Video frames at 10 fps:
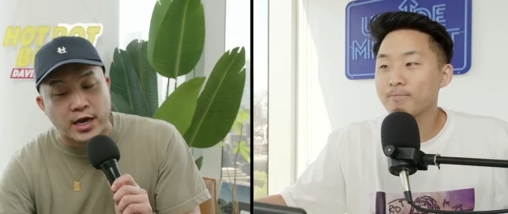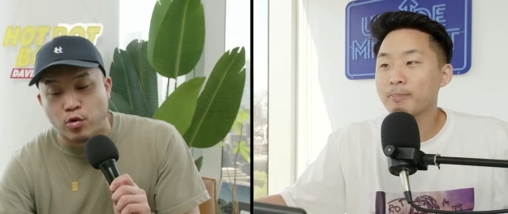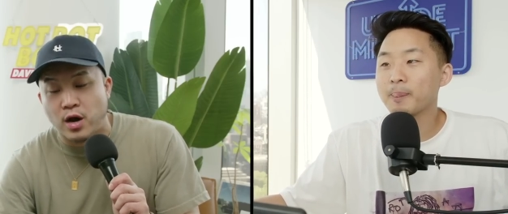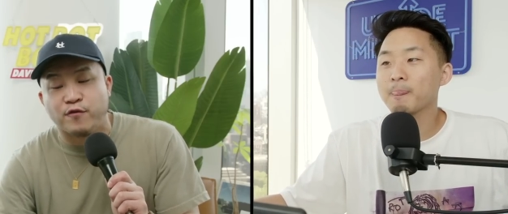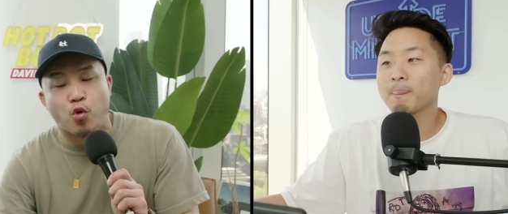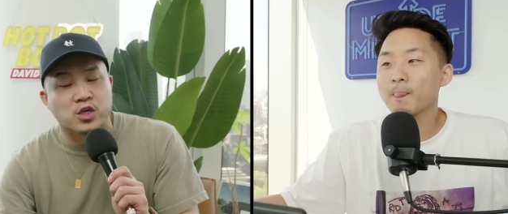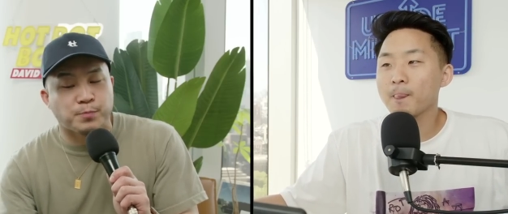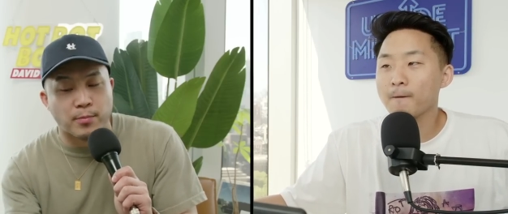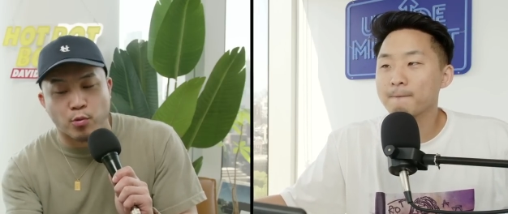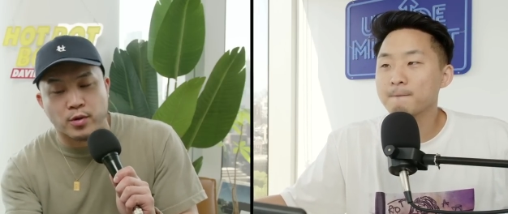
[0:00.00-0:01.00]
Speaker 1: Of course,
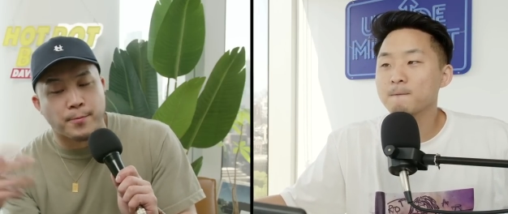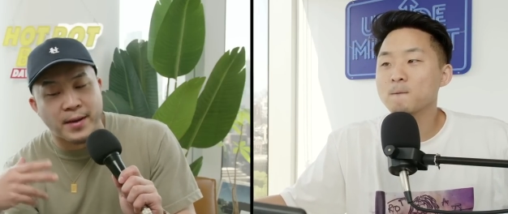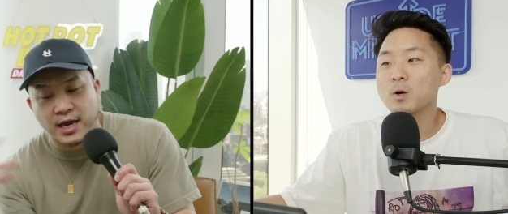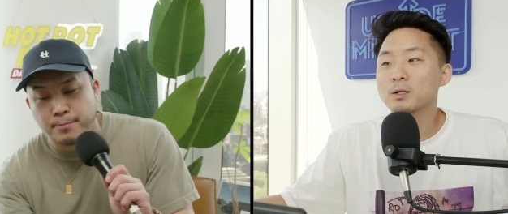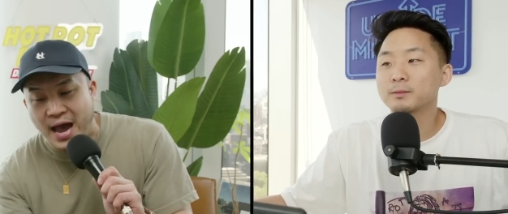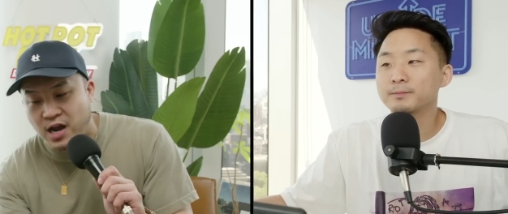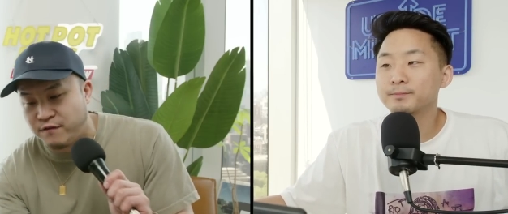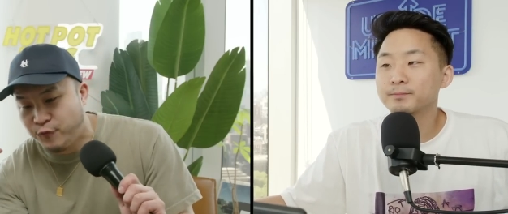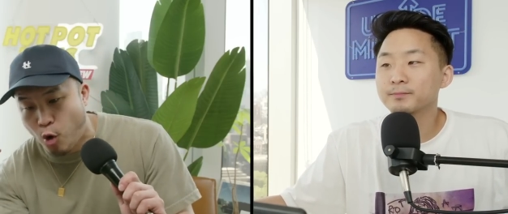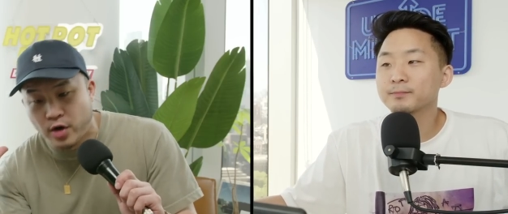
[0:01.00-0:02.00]
people were debating back and
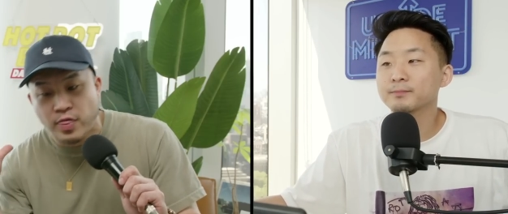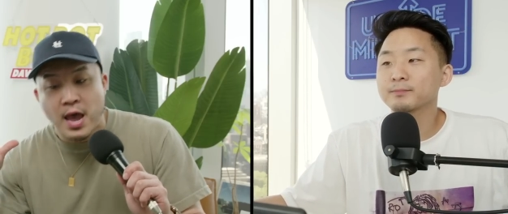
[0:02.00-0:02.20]
forth.